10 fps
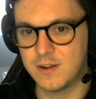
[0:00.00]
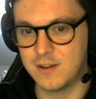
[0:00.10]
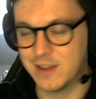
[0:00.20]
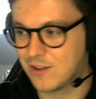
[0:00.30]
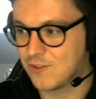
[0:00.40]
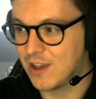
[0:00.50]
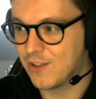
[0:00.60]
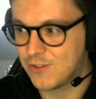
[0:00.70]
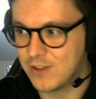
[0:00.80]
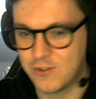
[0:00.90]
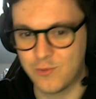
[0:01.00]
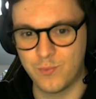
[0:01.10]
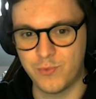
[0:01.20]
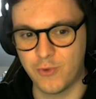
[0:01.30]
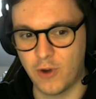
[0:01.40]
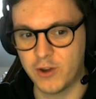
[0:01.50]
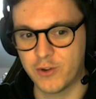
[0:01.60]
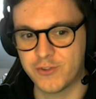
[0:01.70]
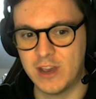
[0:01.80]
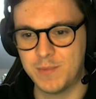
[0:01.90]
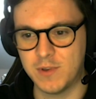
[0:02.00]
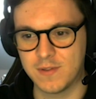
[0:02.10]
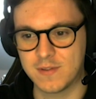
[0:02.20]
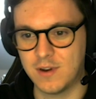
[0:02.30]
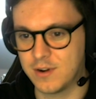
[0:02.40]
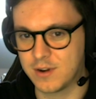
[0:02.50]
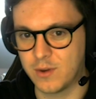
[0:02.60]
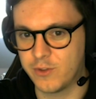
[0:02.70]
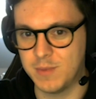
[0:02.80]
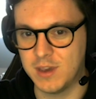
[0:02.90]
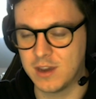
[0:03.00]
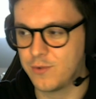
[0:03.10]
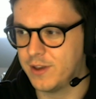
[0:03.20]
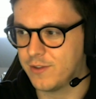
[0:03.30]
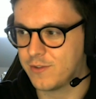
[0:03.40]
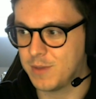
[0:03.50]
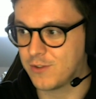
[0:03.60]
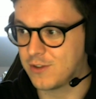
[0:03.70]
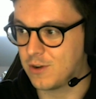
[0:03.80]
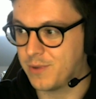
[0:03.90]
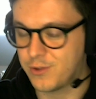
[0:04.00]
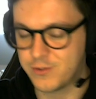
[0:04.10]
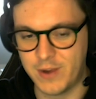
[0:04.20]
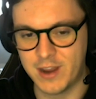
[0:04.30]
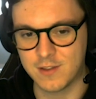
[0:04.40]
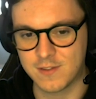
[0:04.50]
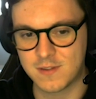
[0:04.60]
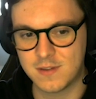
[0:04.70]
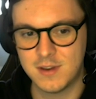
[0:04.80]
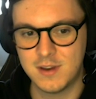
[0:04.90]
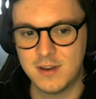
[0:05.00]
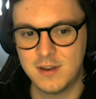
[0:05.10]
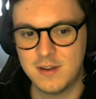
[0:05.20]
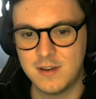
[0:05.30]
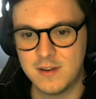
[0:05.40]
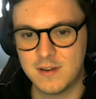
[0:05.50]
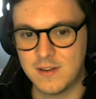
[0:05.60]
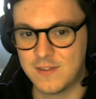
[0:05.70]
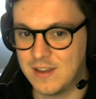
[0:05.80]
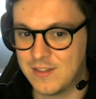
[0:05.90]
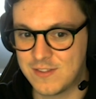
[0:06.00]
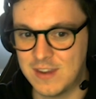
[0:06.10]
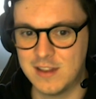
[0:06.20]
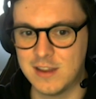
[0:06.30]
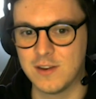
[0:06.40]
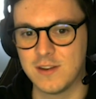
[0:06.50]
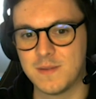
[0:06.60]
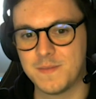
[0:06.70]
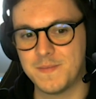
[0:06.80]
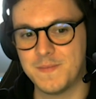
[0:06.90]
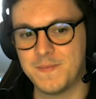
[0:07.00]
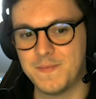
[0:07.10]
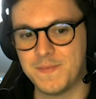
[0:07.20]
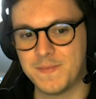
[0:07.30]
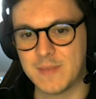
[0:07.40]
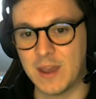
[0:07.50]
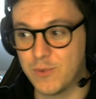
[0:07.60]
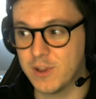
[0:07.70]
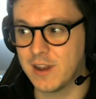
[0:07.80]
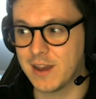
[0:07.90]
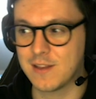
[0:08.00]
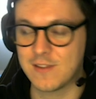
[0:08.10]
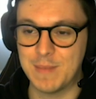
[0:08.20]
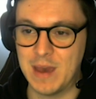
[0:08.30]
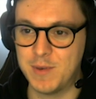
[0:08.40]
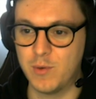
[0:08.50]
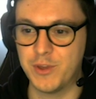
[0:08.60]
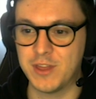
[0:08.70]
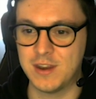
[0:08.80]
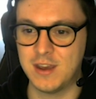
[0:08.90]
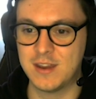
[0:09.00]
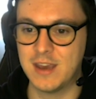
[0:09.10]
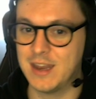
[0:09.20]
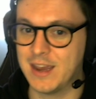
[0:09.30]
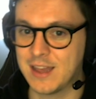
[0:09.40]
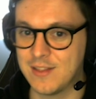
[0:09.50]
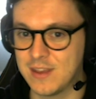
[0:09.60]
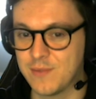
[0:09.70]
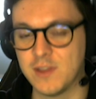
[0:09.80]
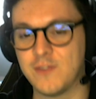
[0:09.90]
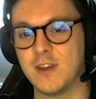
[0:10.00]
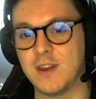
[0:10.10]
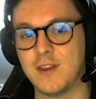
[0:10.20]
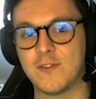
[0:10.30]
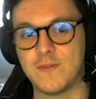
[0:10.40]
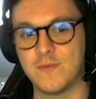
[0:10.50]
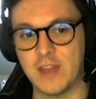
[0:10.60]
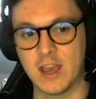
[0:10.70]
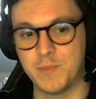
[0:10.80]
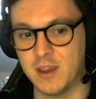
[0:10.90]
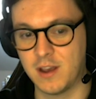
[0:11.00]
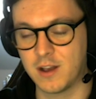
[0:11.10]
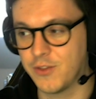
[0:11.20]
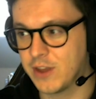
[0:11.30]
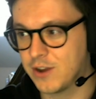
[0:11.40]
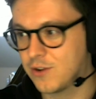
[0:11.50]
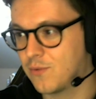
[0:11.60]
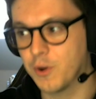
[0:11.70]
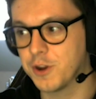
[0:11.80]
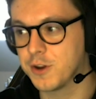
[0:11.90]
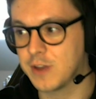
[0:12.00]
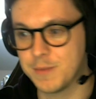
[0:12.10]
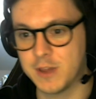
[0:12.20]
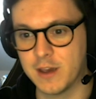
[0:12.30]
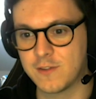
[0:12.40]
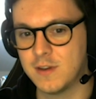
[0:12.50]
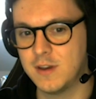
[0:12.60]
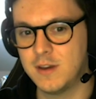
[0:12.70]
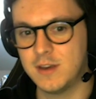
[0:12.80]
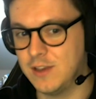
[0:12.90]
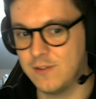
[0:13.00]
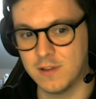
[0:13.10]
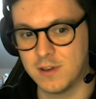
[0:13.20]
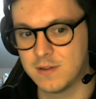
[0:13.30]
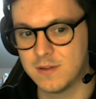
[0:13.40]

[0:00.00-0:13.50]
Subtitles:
like the chances that you draw your champions are going to be increased because they're both dragons. It's insanely good. I really like this. I'm happy with what they did, and I can definitely see this deck being a contender for one of the top decks easily.